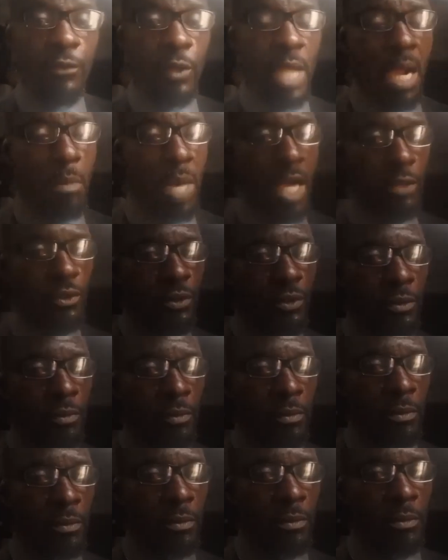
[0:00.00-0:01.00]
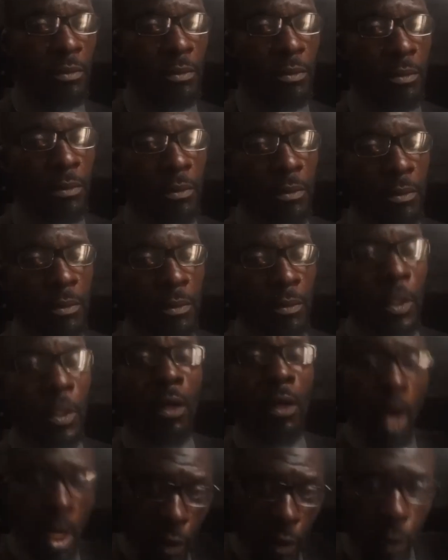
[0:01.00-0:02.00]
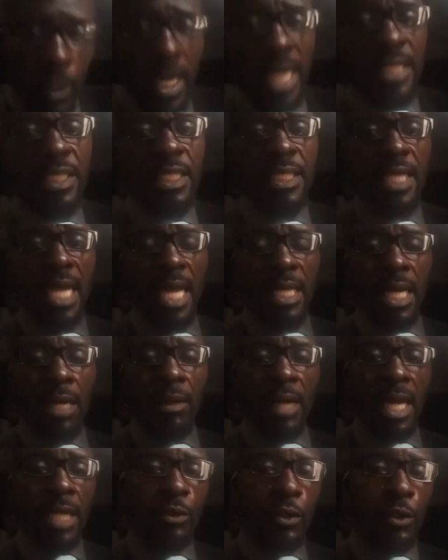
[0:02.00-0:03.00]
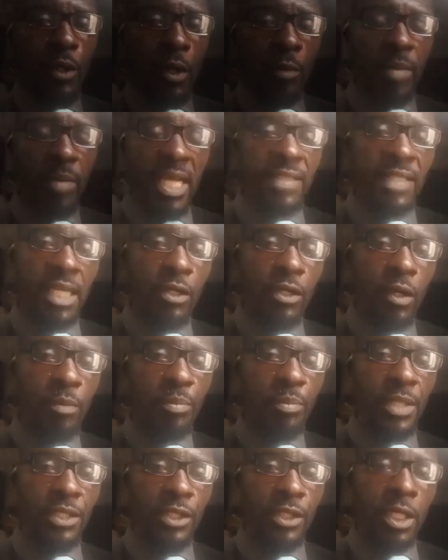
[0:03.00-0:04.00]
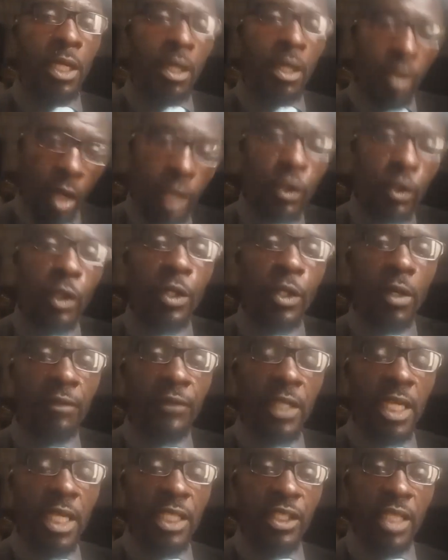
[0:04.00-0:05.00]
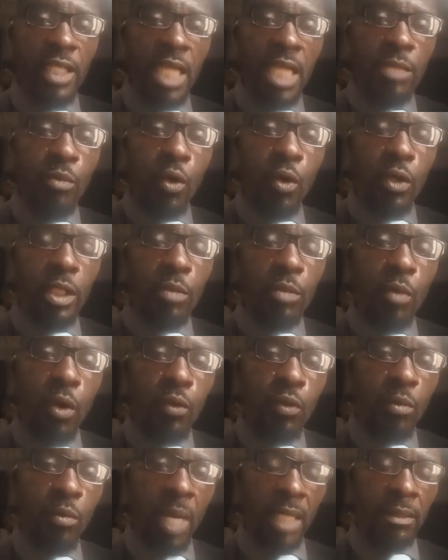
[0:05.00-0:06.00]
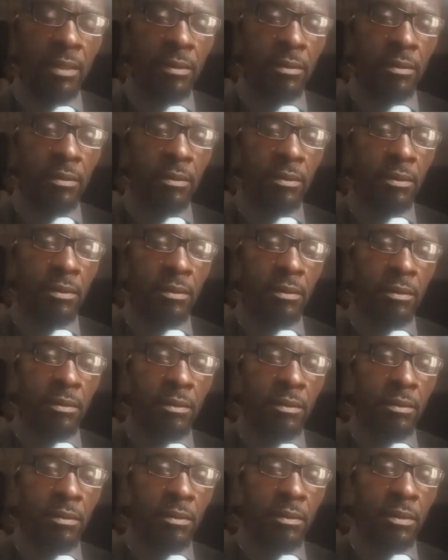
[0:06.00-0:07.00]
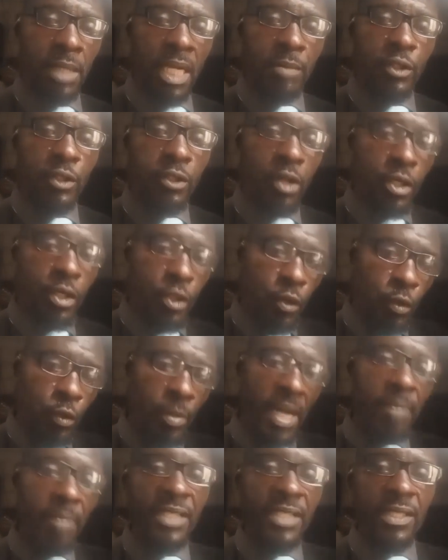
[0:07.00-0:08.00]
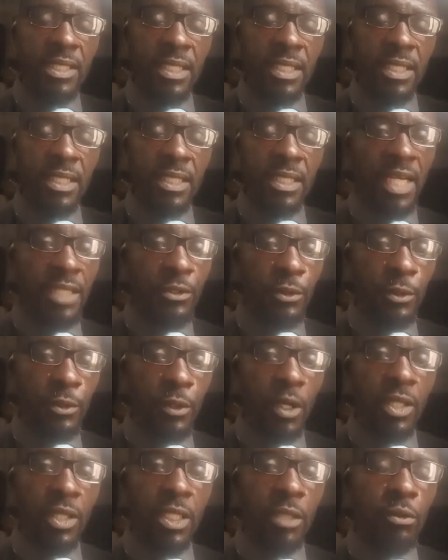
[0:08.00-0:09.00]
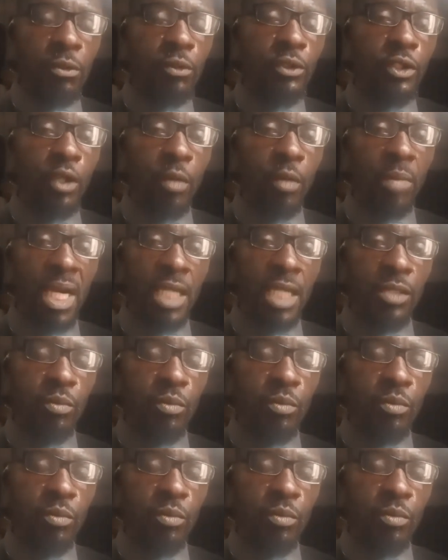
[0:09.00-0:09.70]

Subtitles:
where they come out from our mouth. Come to Nigeria now and do your blessed on page. Come to your village now, Igbo woman. I'm sure Yoruba person they friend you. You don't they